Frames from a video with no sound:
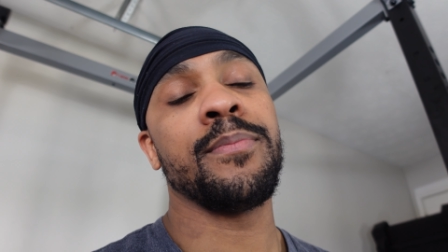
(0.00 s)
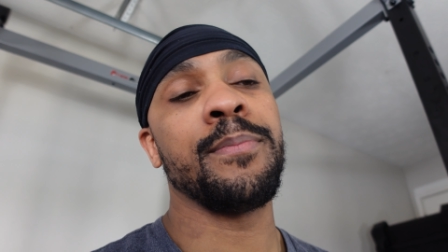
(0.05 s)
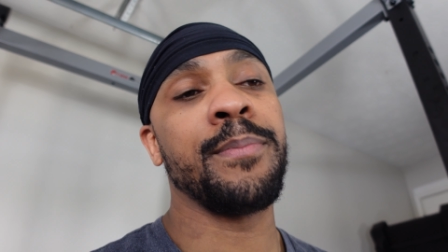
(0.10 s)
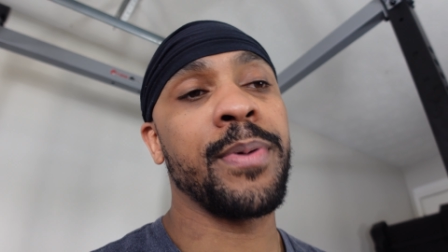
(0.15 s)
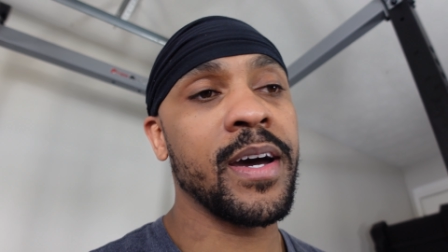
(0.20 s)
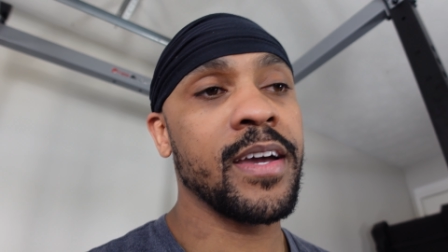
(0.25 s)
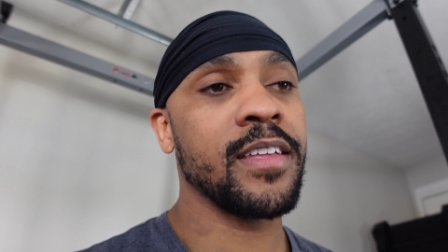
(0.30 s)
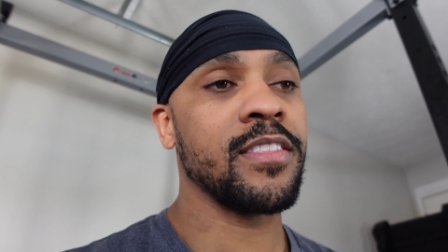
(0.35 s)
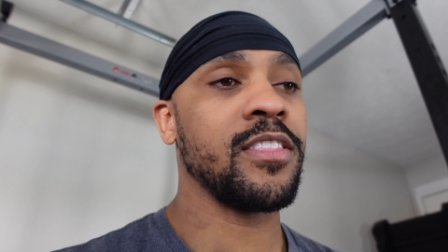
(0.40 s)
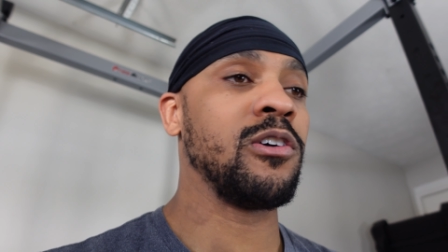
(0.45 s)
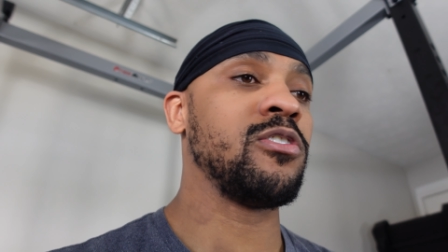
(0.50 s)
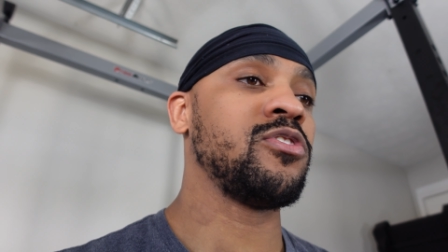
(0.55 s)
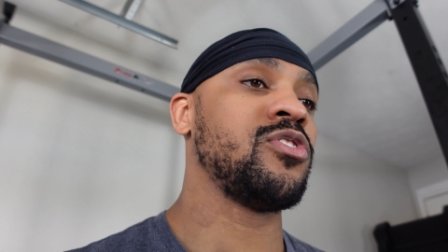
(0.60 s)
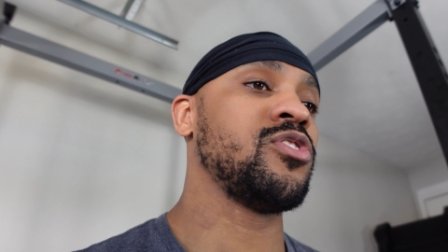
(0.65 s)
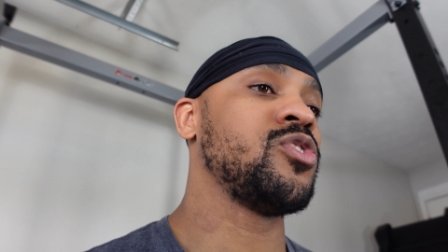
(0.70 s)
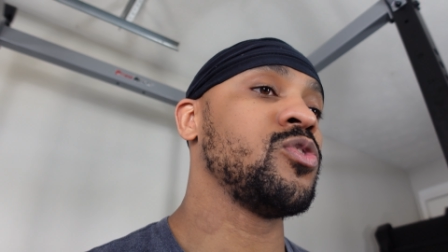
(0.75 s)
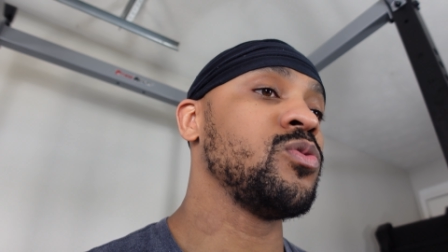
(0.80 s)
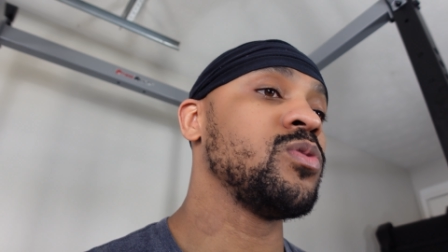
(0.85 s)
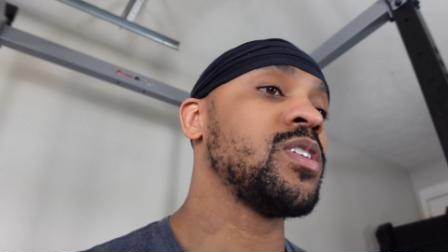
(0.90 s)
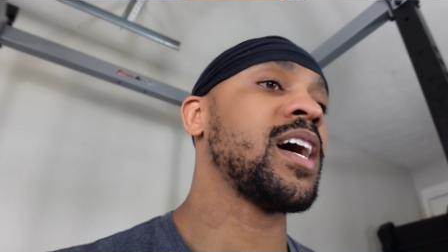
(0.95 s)
But those
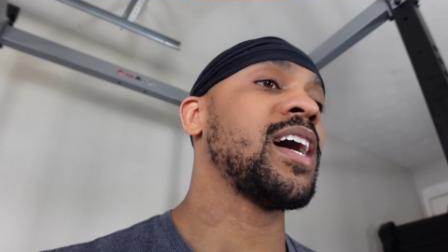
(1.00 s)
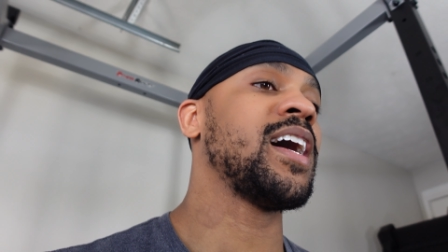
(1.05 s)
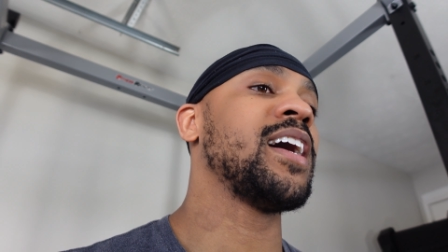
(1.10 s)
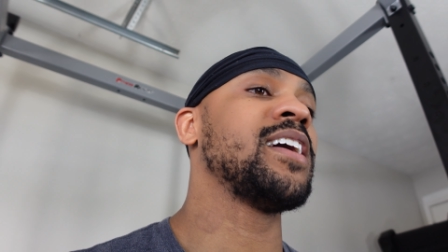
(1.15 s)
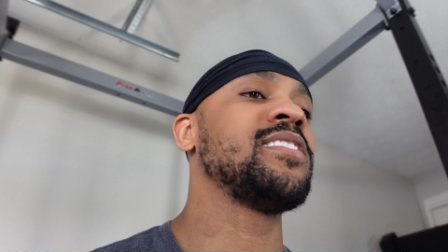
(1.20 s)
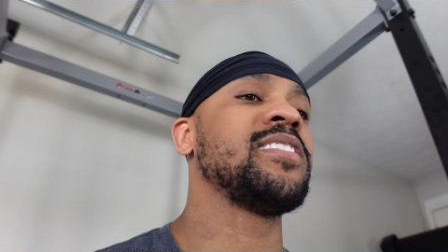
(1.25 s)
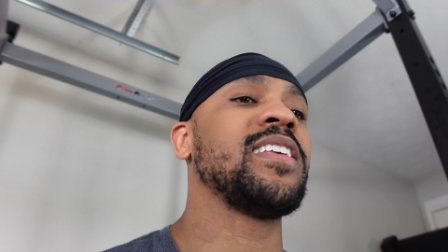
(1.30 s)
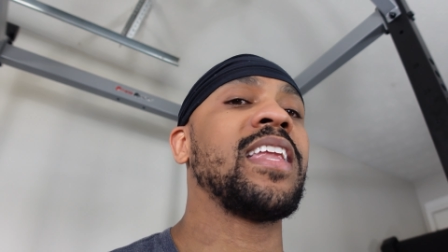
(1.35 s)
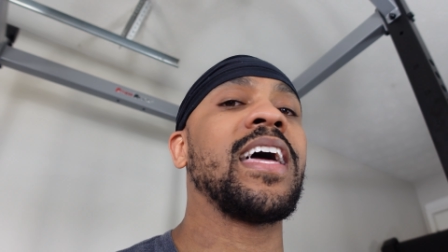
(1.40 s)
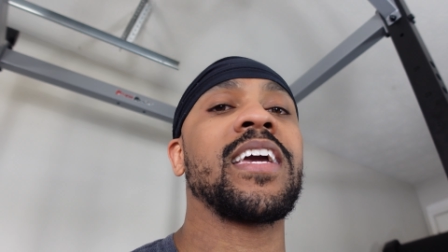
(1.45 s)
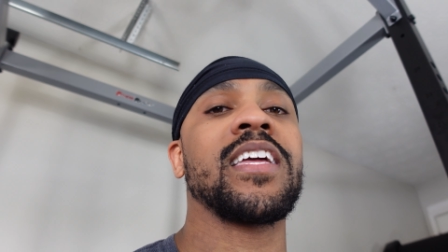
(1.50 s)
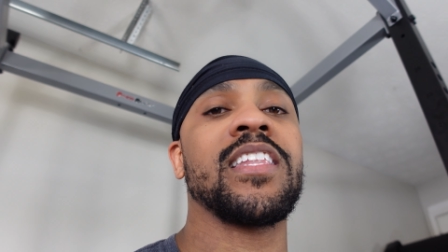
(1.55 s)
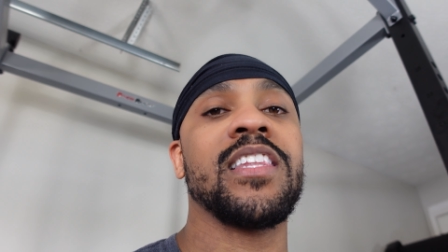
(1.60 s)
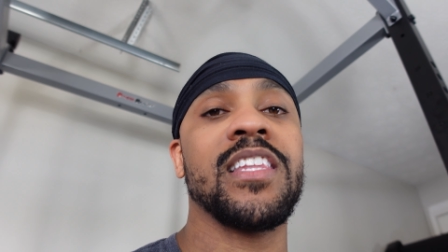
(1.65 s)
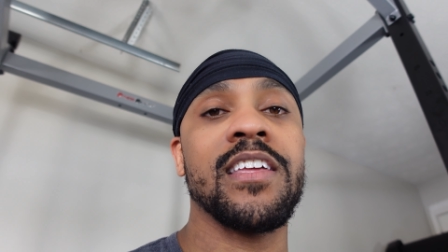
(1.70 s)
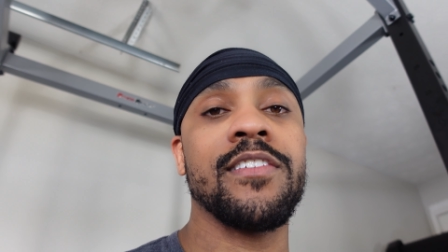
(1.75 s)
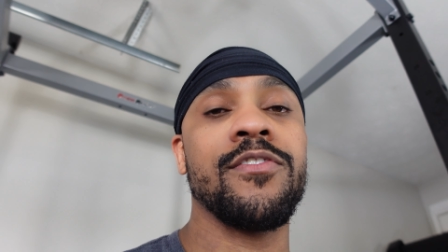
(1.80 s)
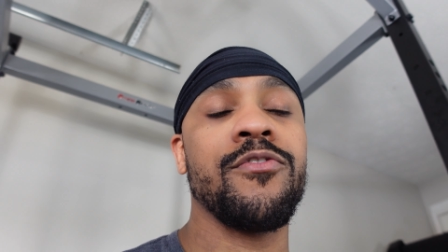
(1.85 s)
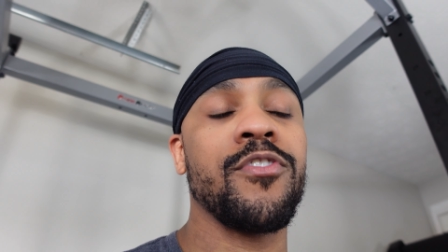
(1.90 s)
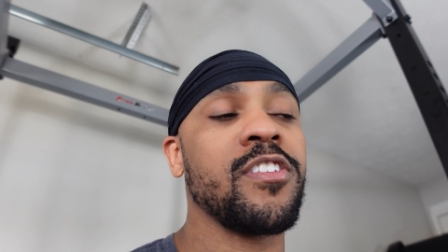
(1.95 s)
are two cons that I can
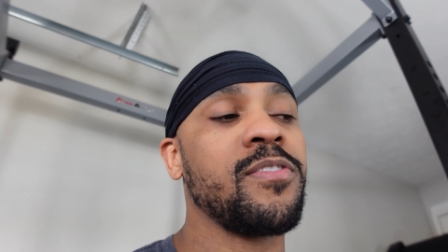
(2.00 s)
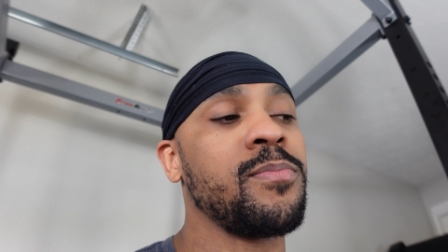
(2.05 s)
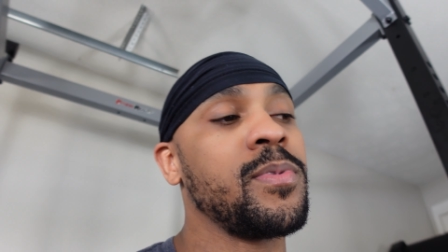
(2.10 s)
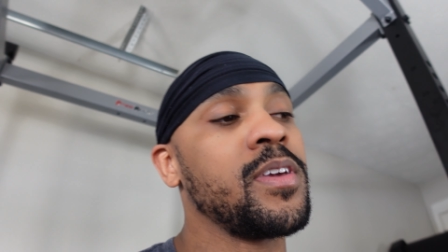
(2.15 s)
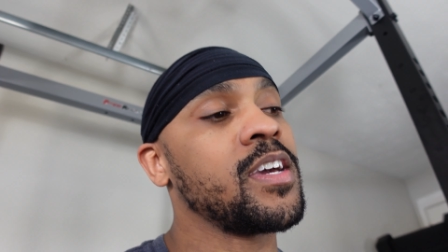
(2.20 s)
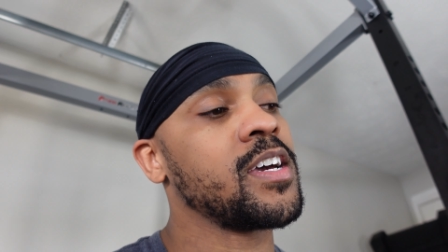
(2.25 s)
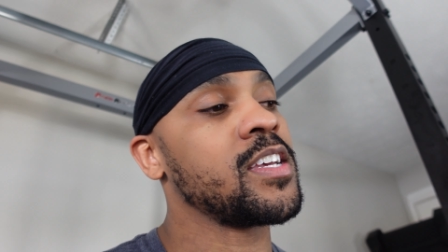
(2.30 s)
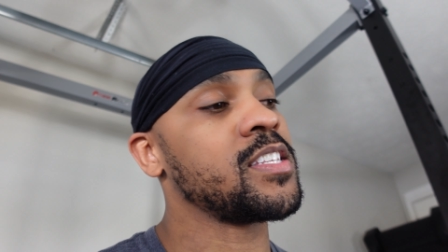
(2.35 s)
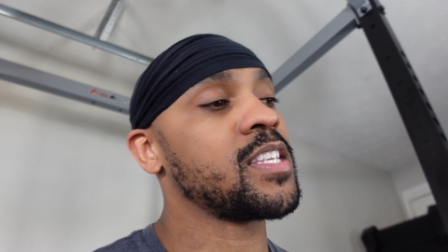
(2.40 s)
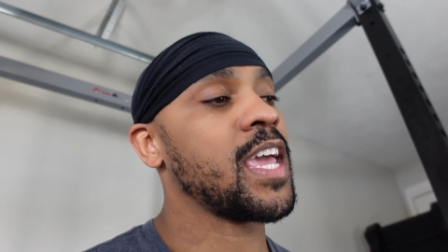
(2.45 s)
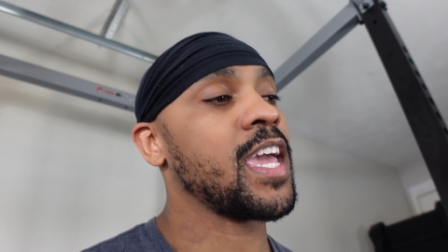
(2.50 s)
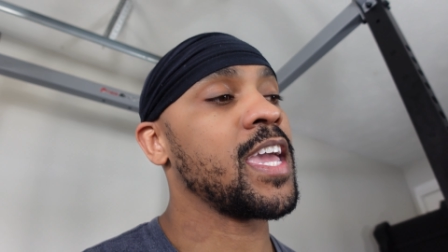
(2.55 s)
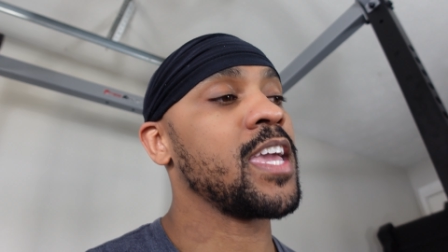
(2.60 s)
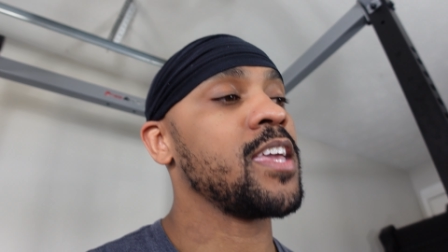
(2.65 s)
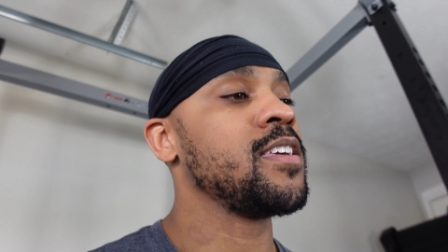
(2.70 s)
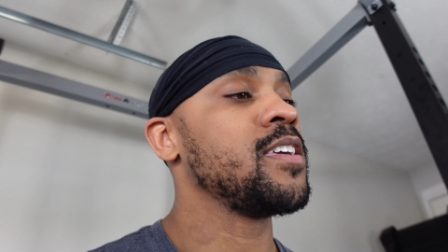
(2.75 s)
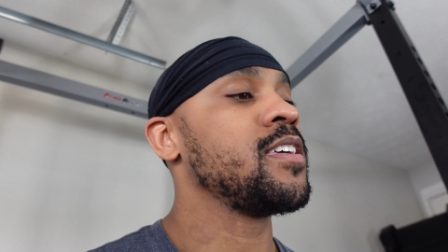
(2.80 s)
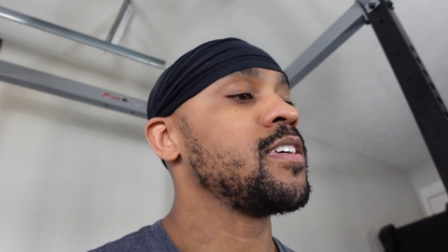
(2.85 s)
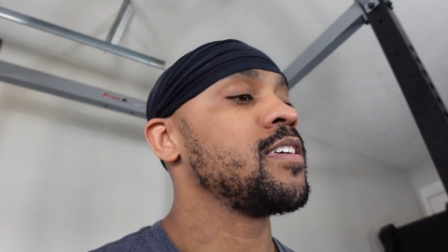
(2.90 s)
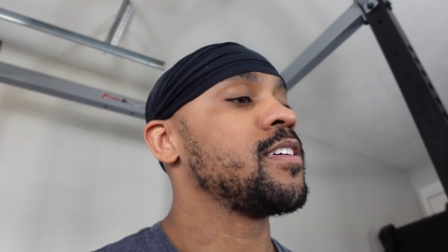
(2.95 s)
live with because,
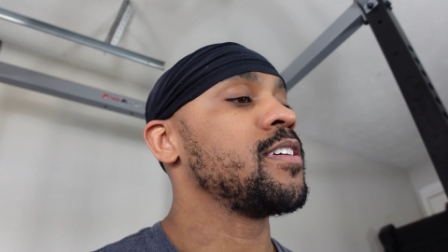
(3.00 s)
hey,